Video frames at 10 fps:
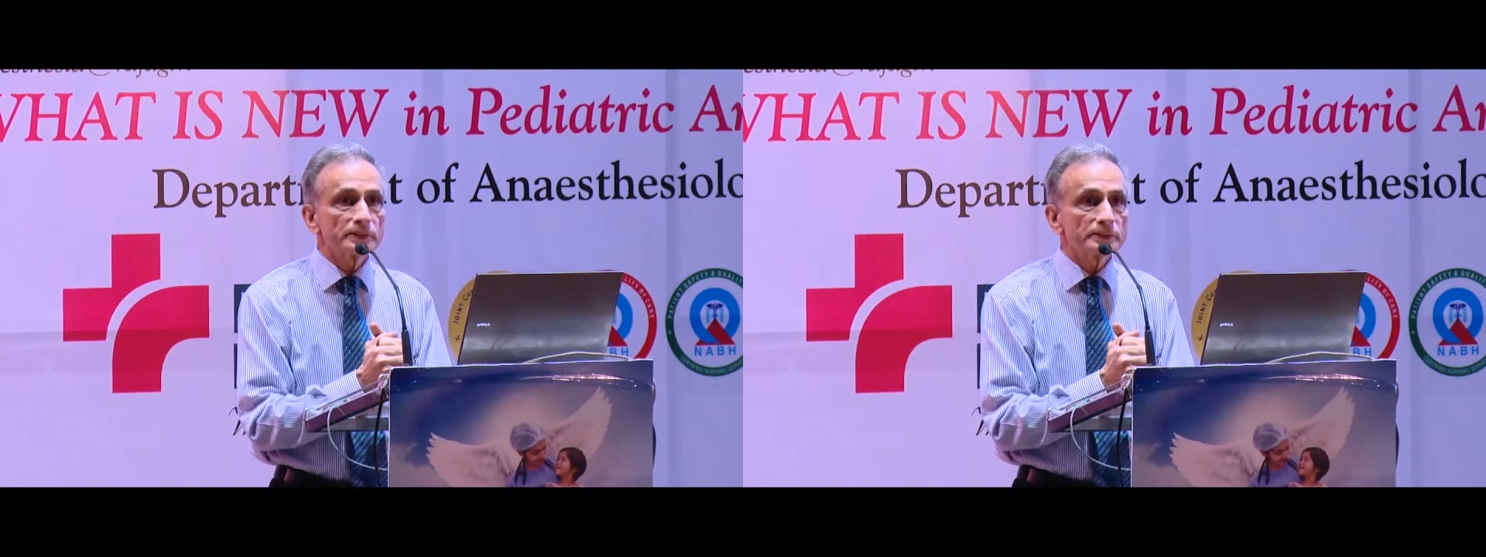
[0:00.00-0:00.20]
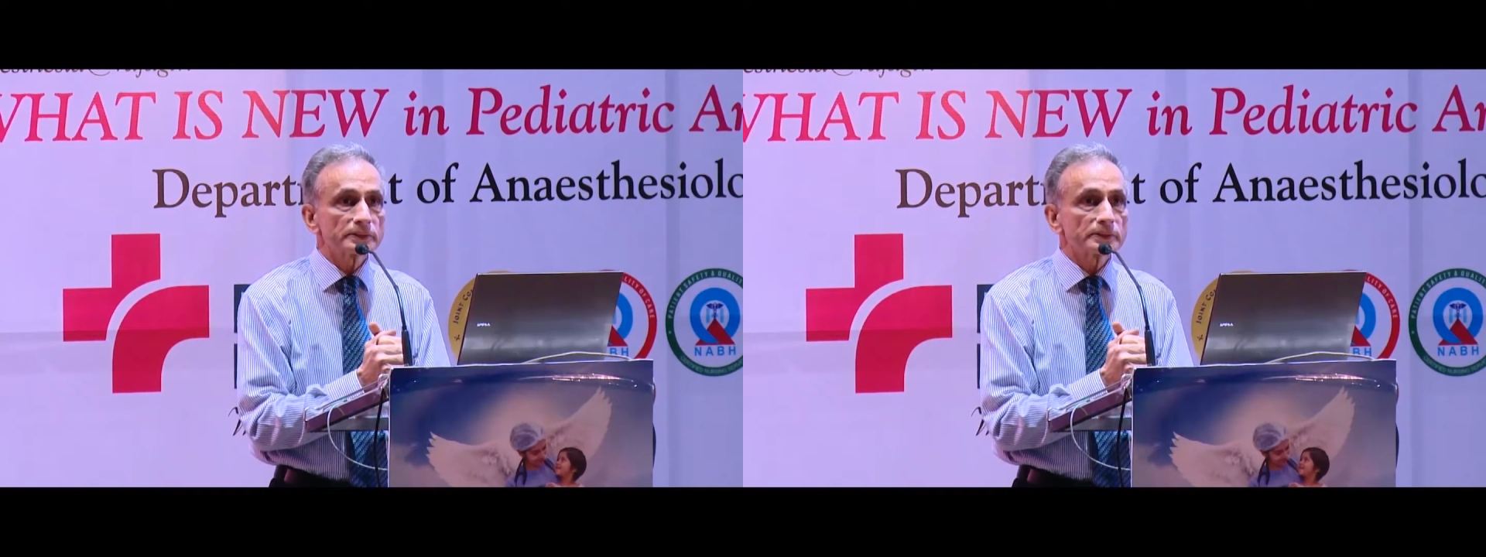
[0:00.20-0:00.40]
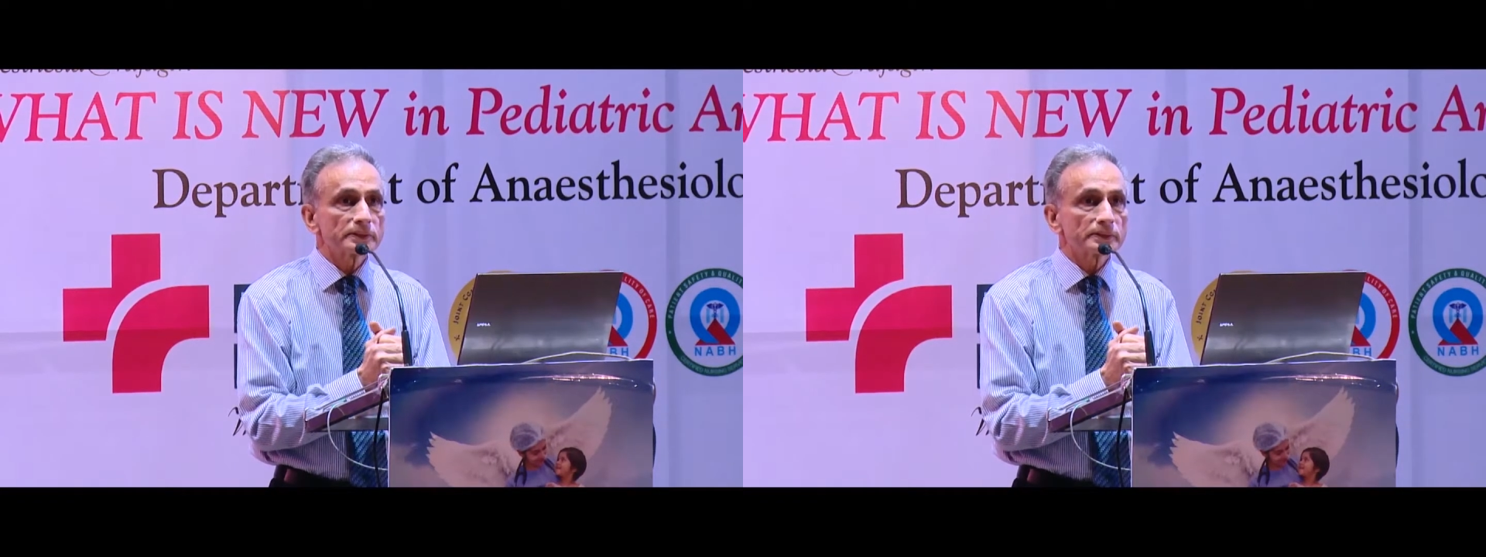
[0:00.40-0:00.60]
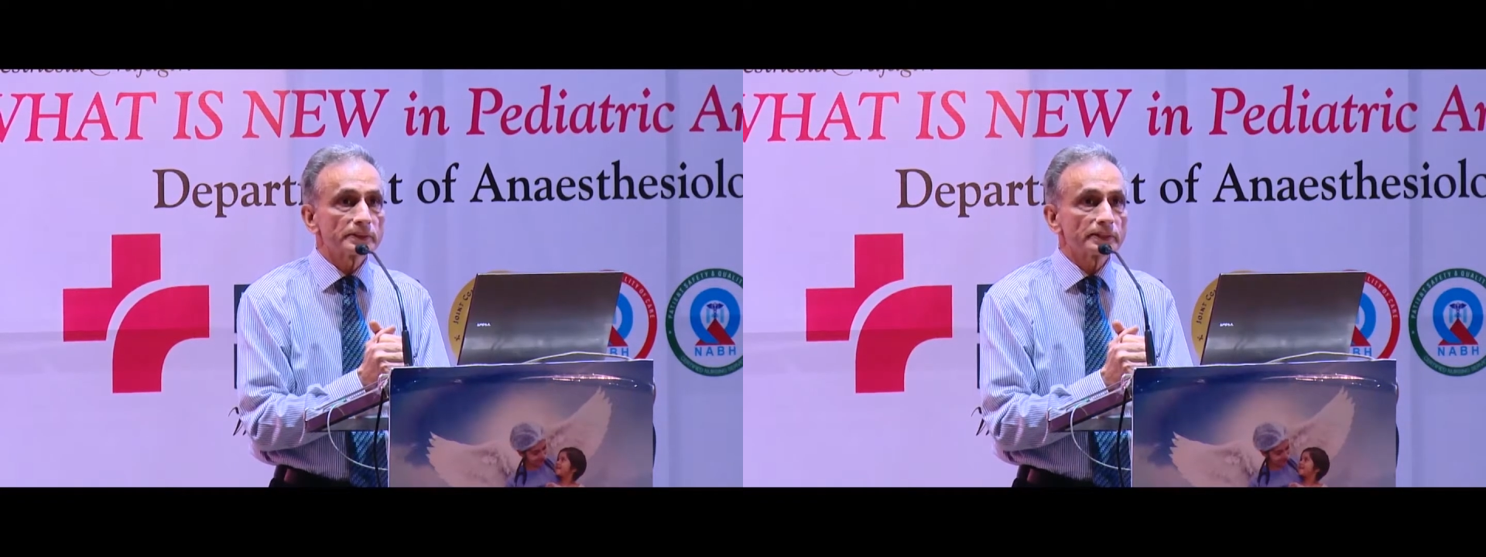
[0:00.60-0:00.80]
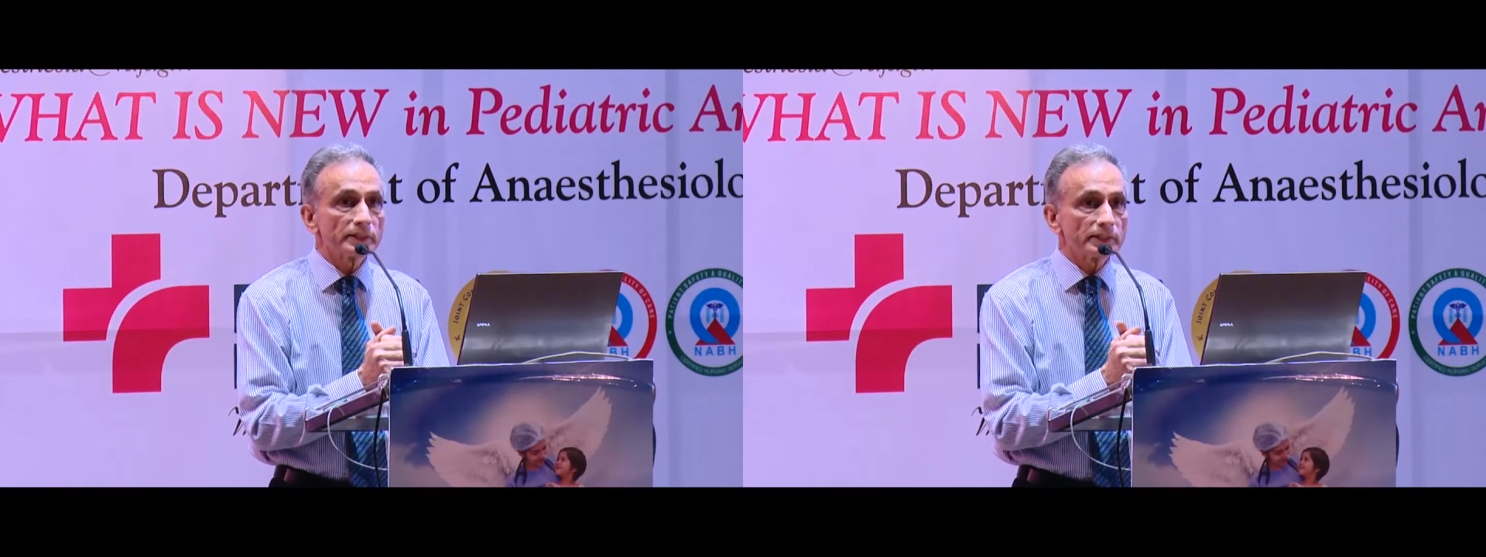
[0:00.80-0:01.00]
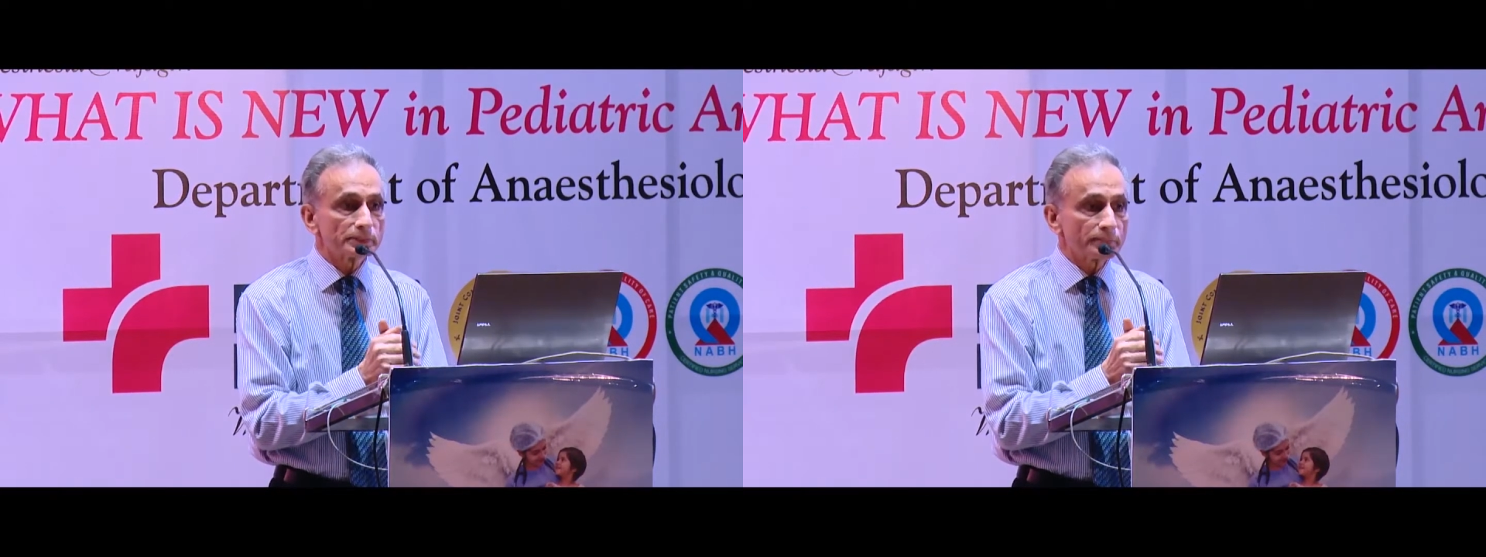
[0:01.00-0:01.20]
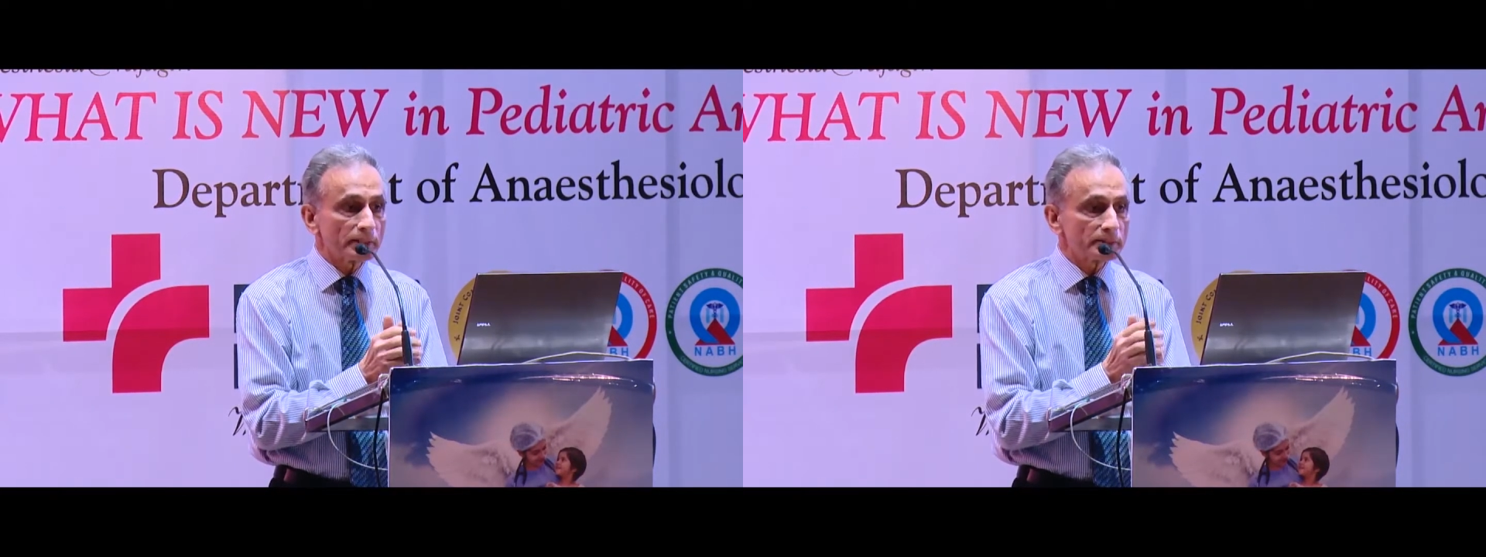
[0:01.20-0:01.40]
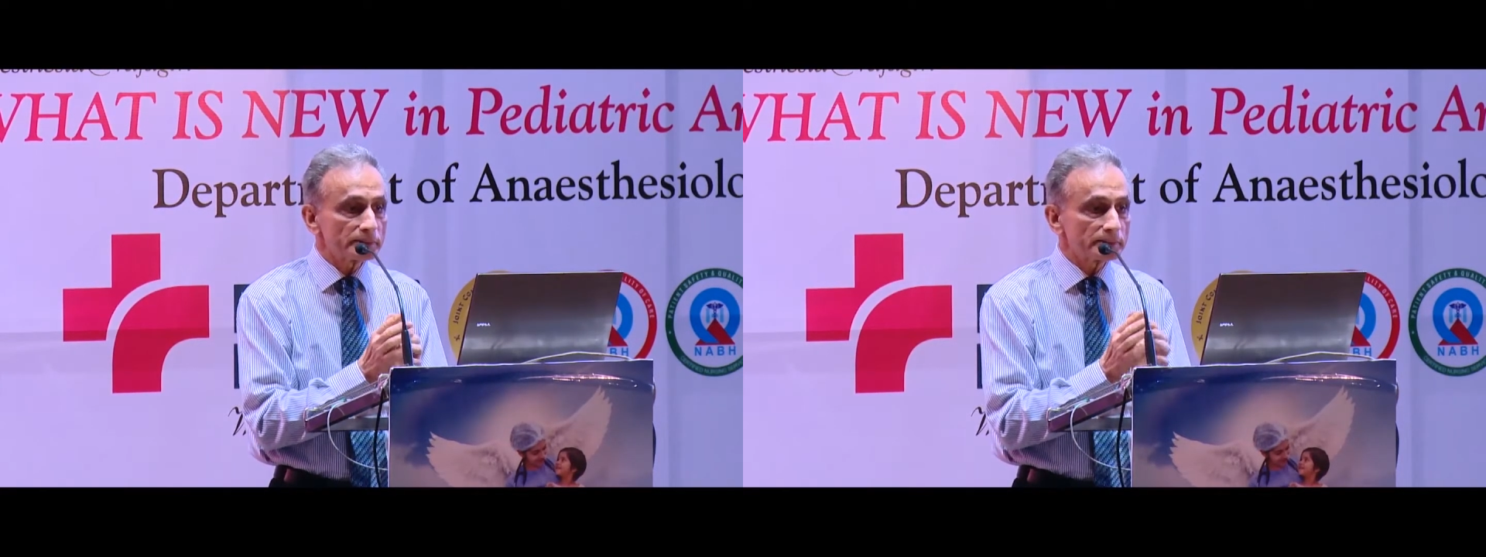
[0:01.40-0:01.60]
discussed
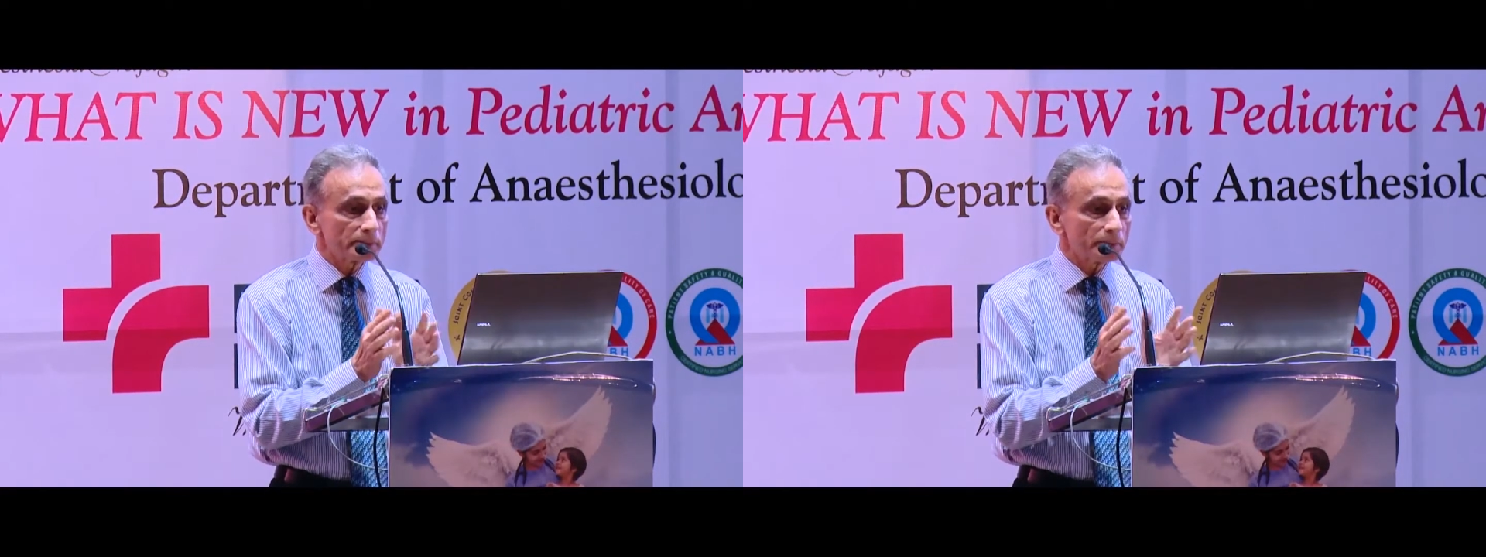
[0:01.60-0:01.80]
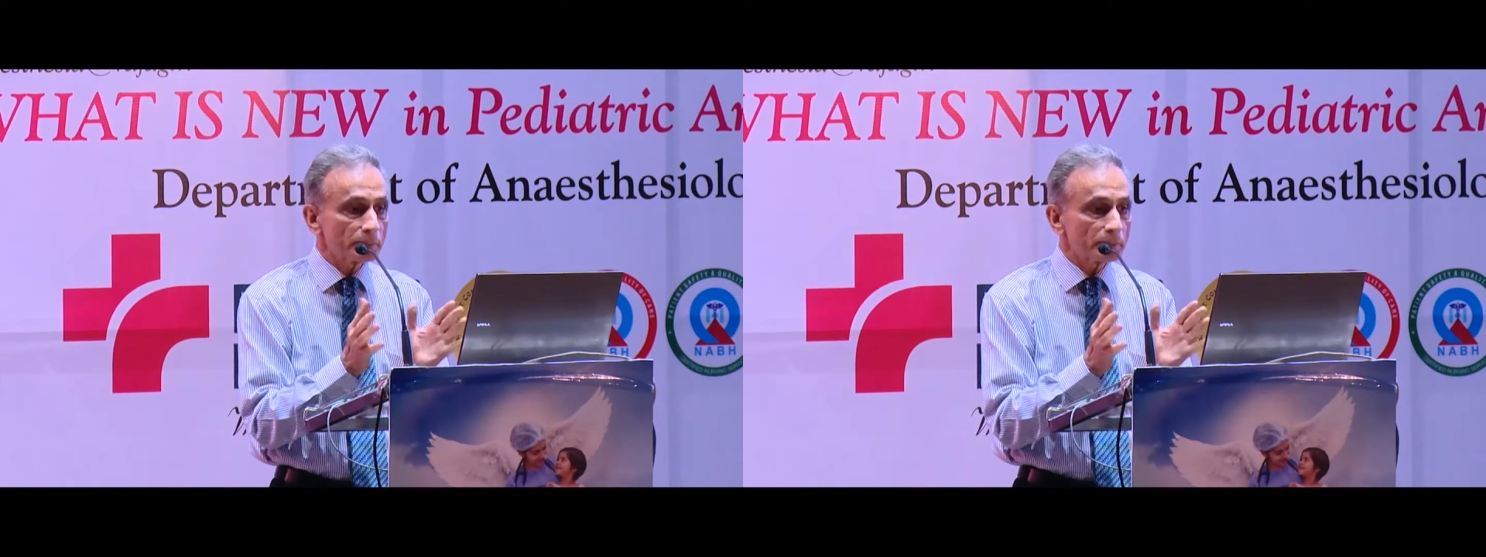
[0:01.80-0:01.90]
spinal anesthesia,